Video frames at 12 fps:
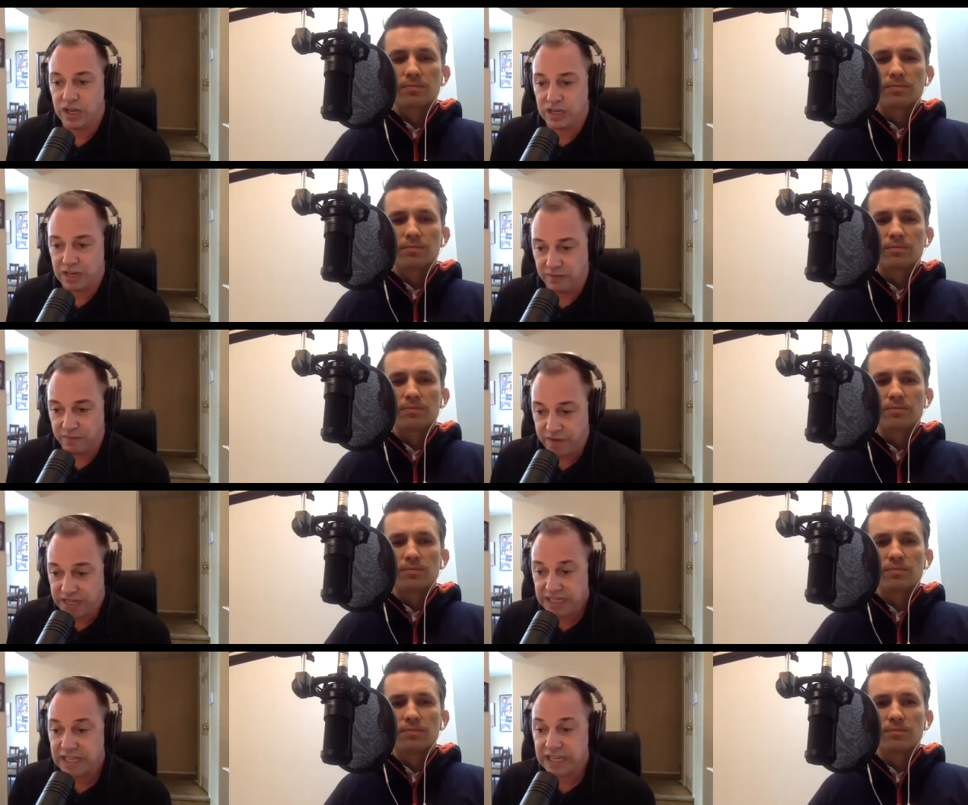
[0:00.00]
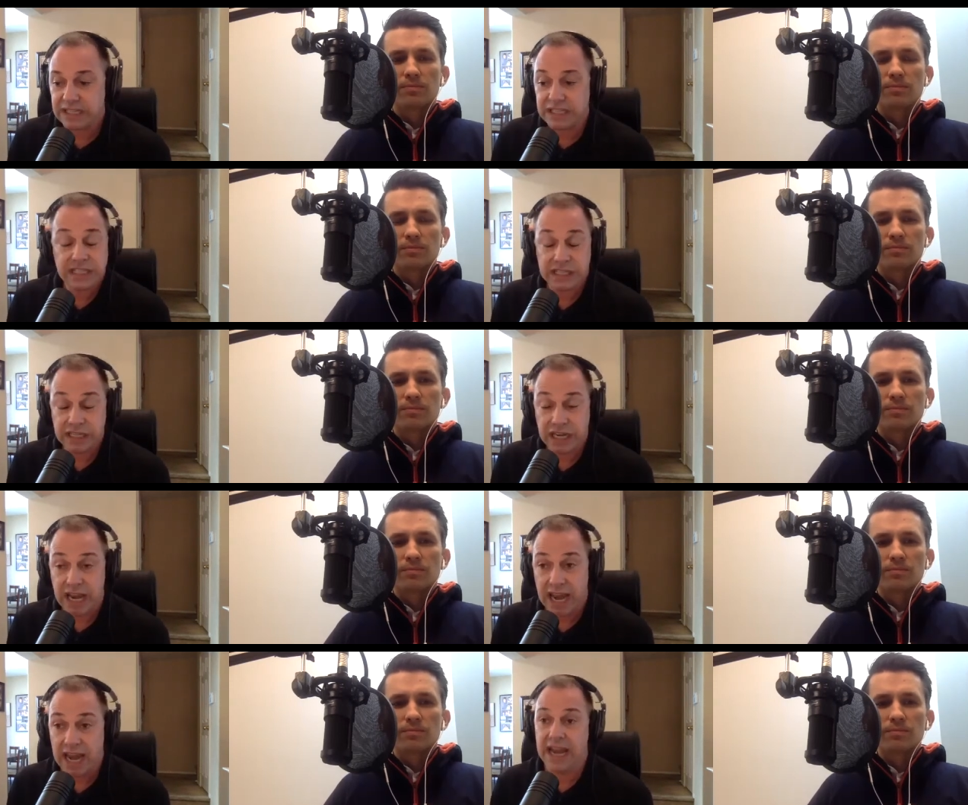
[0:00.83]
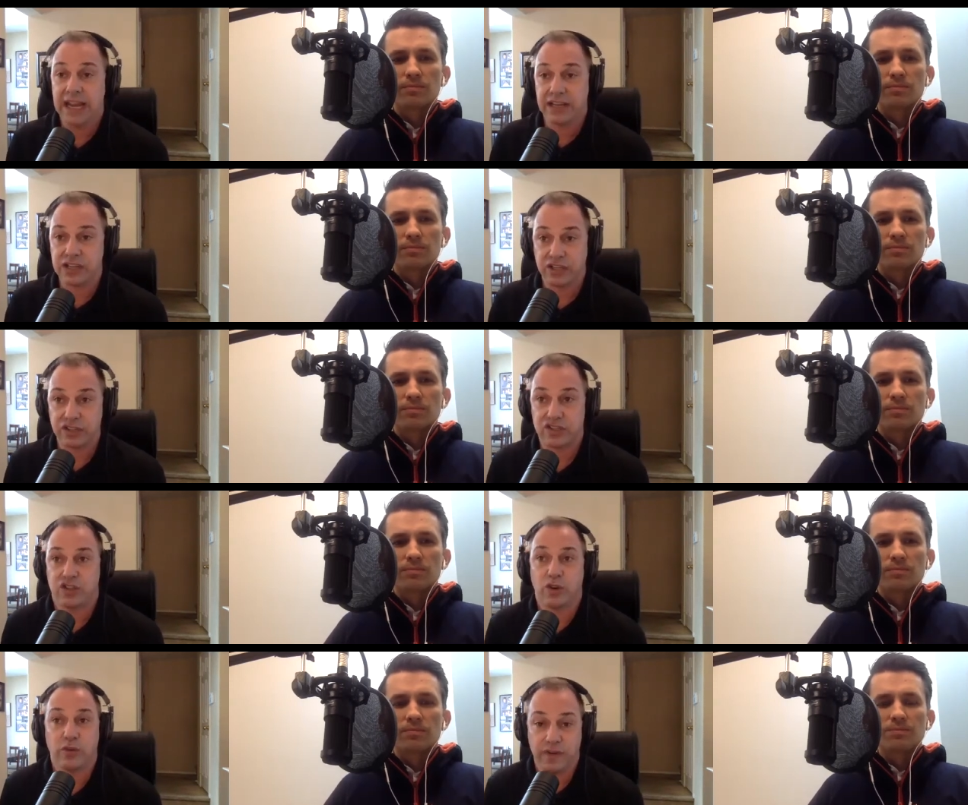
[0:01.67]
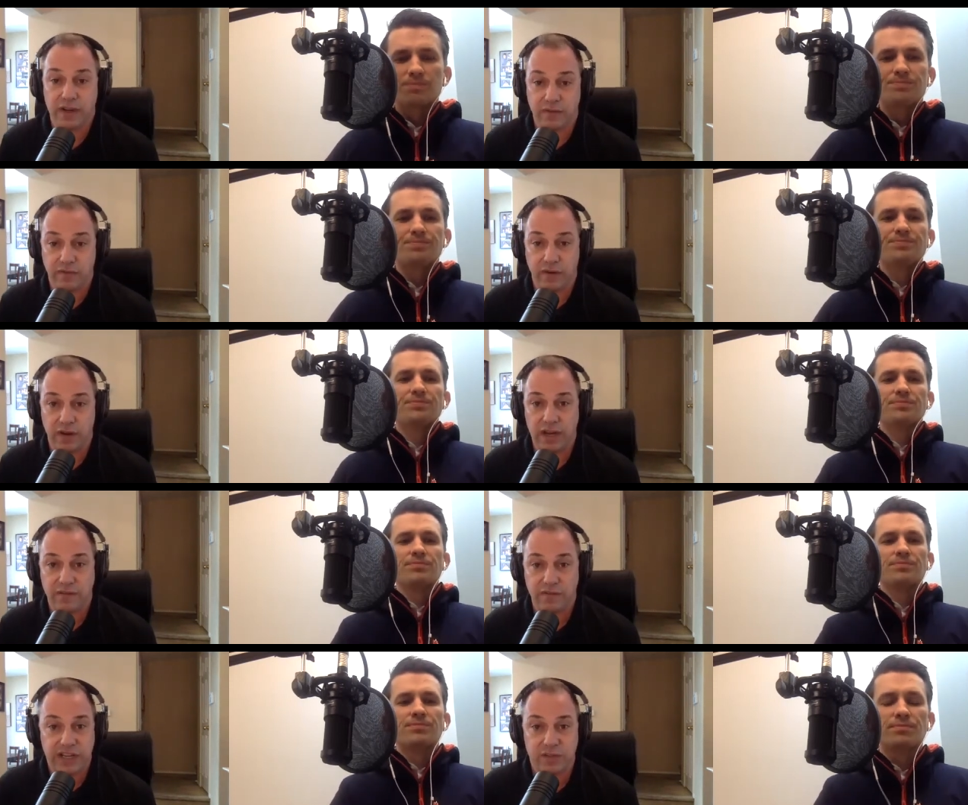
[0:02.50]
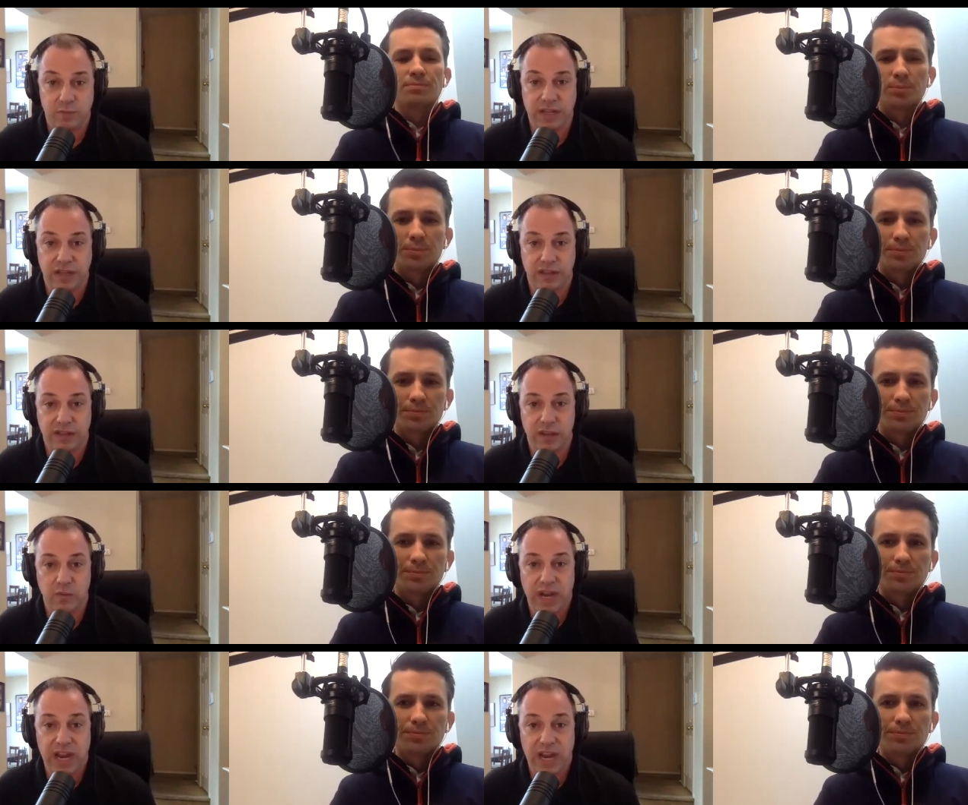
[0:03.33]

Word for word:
Speaker 1: convenient and conservative investment that we